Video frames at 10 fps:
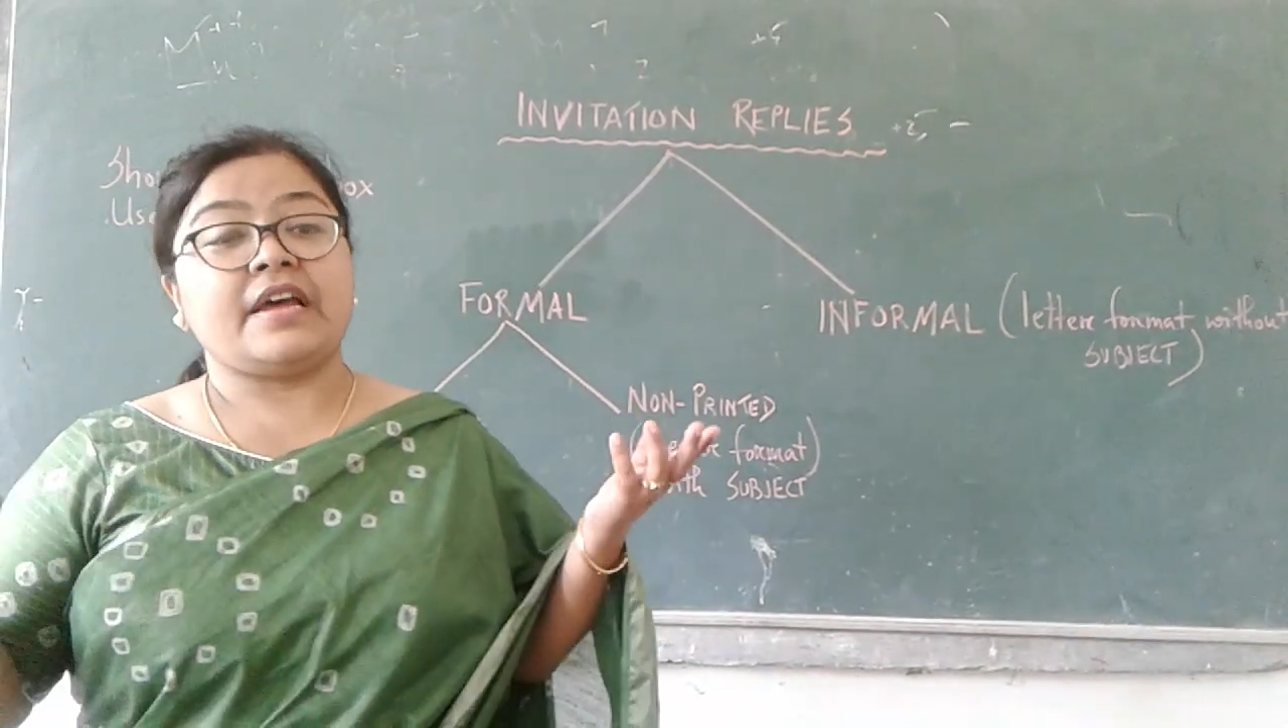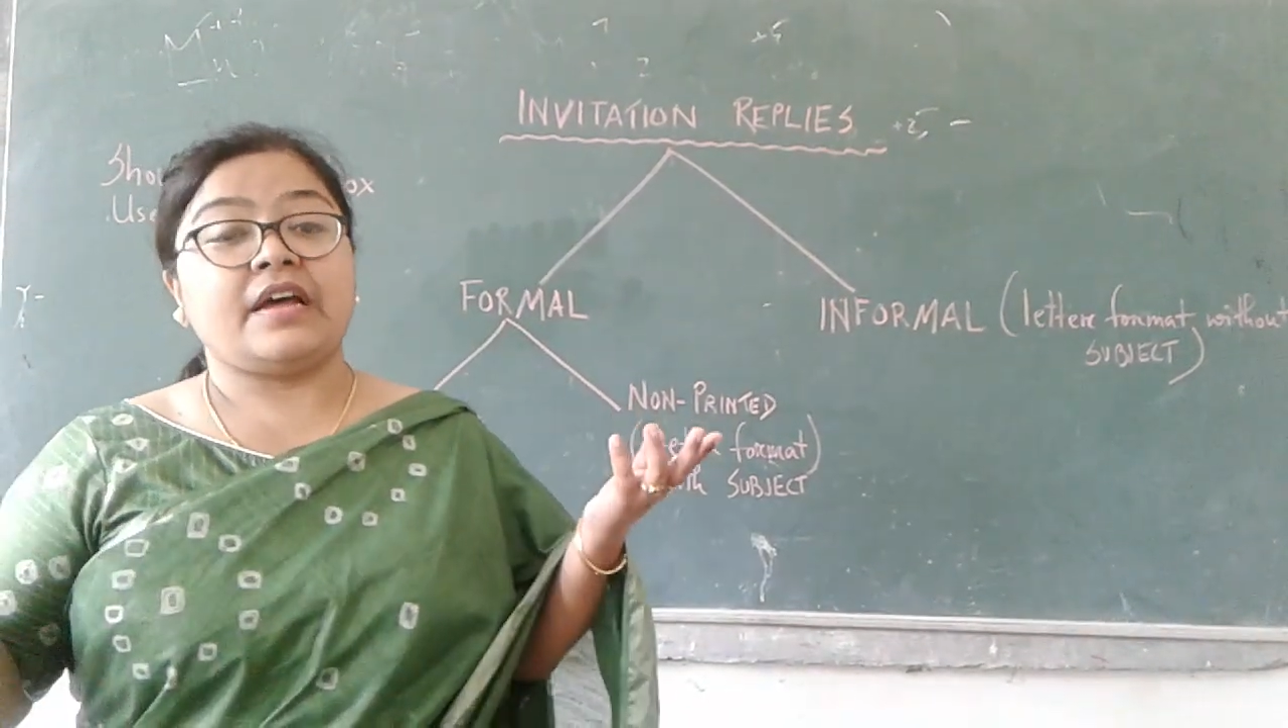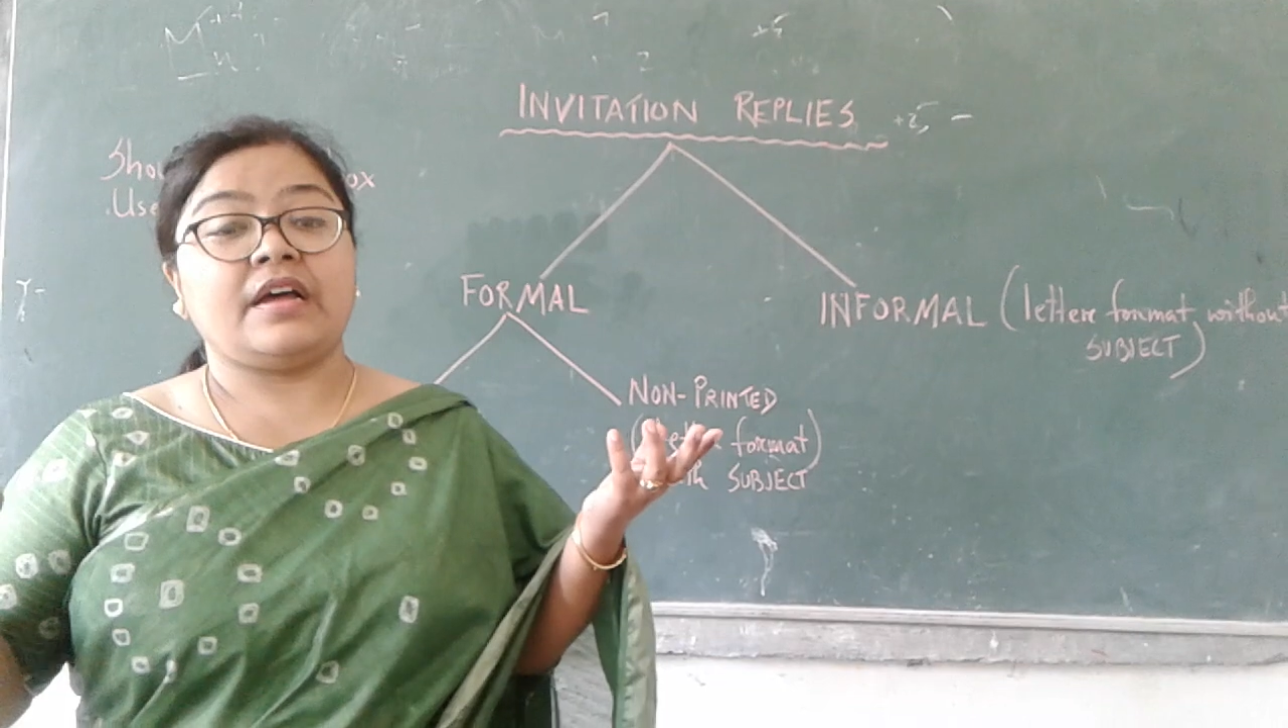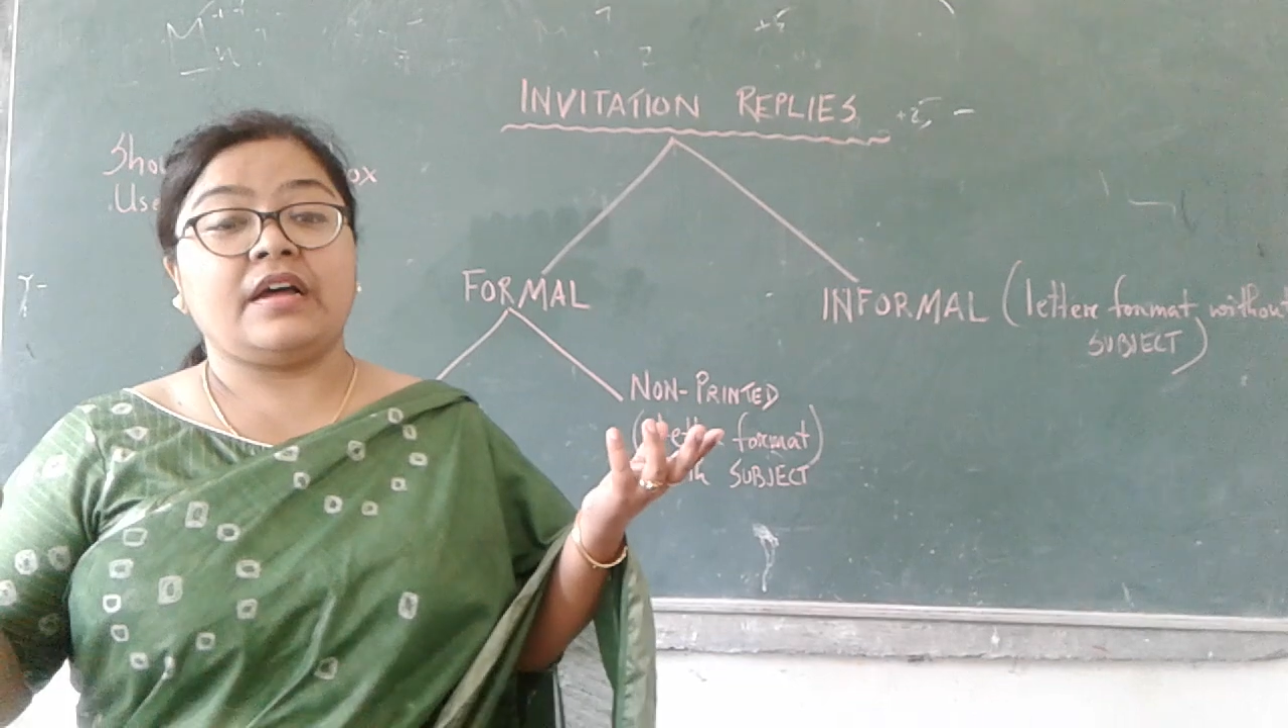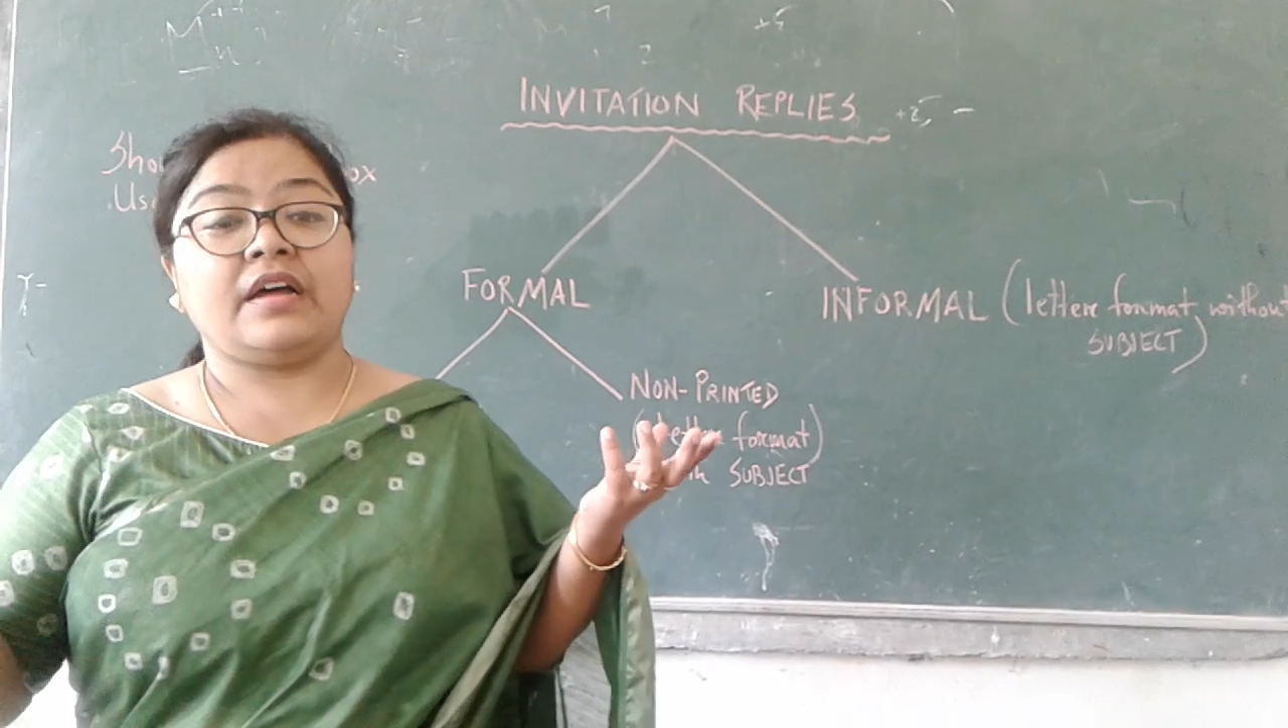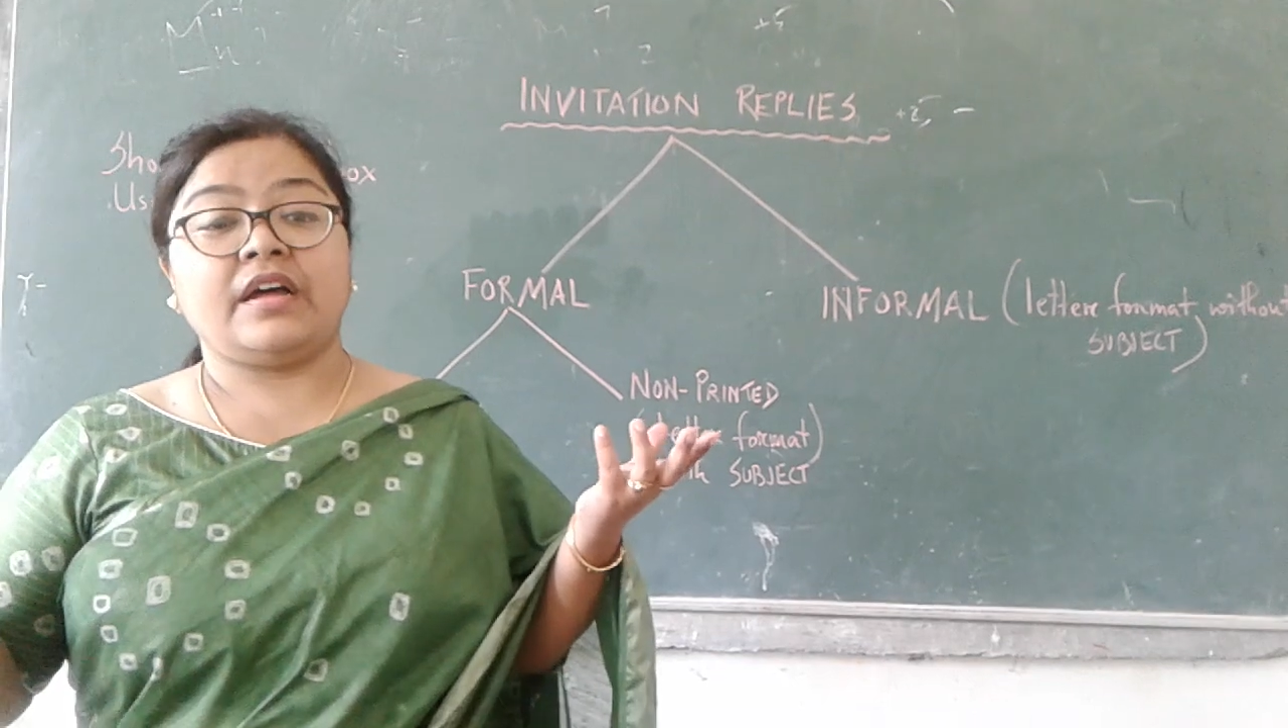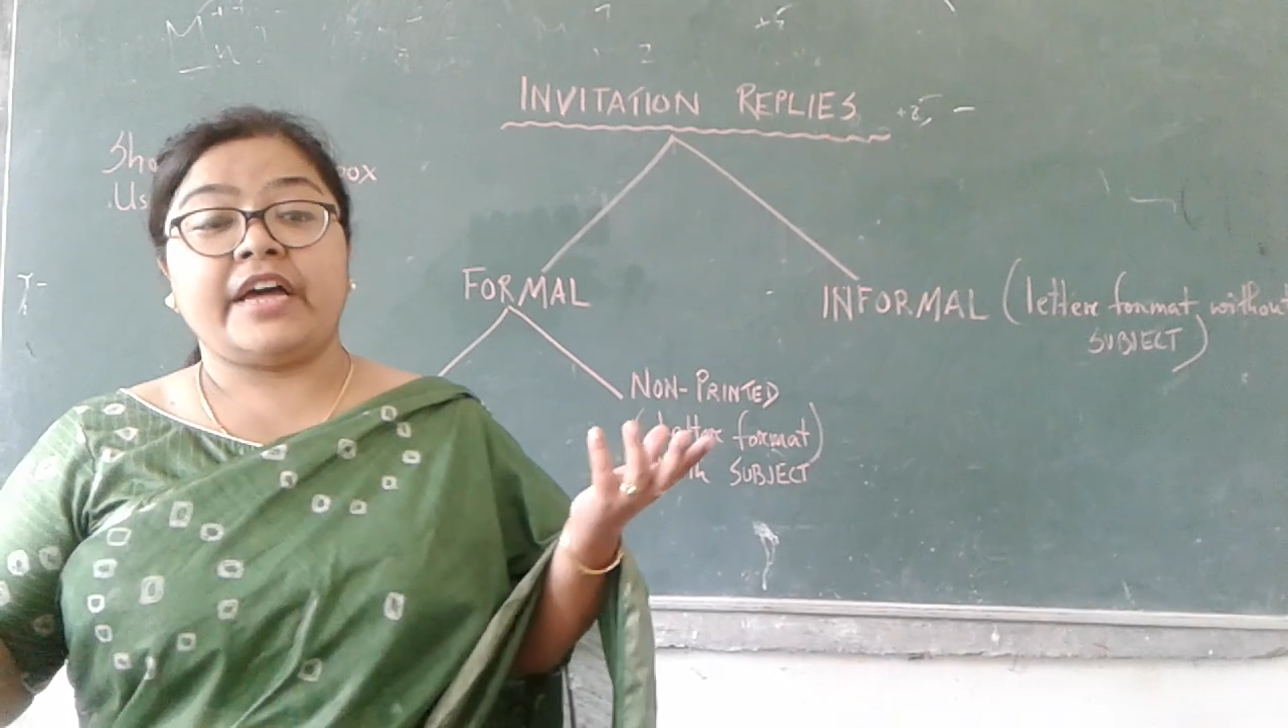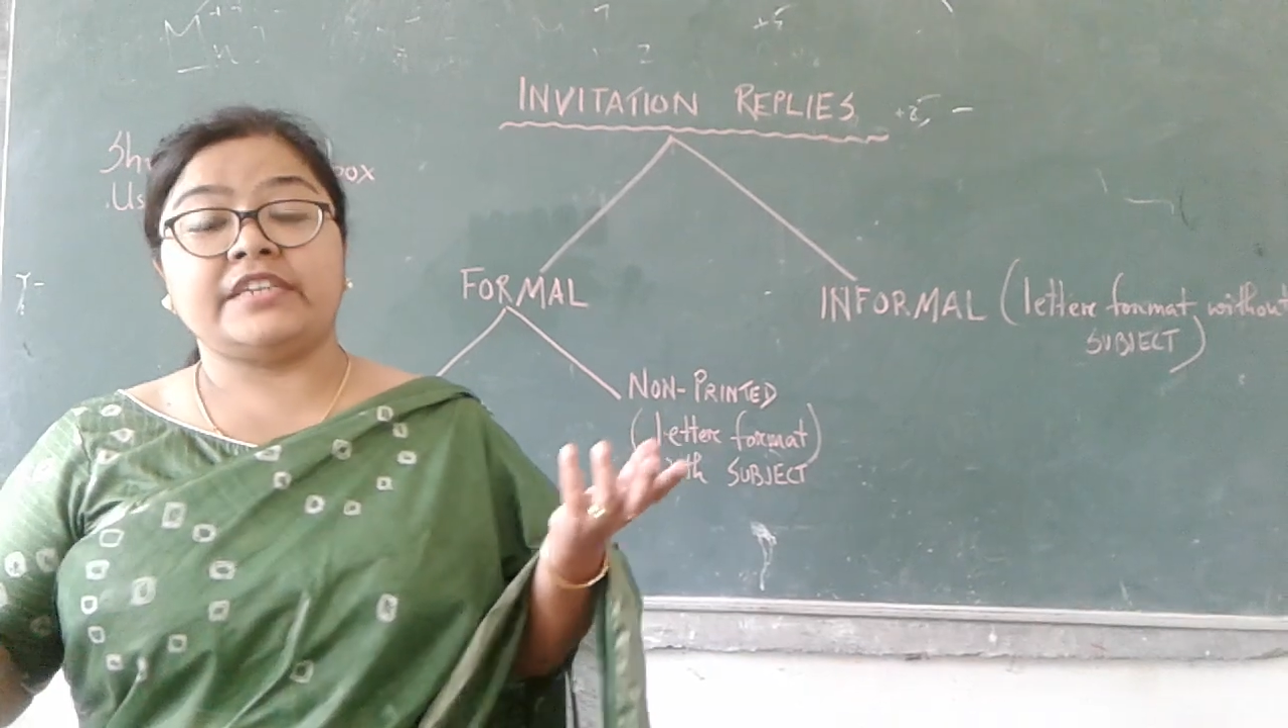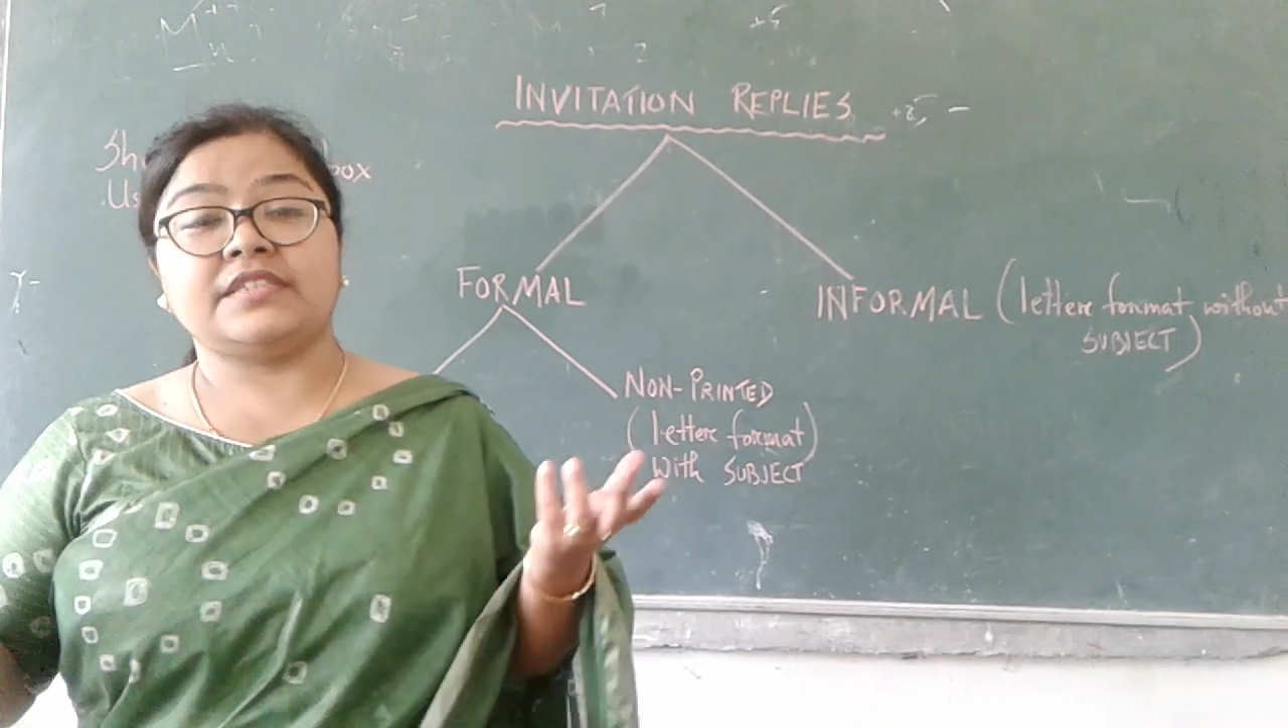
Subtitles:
I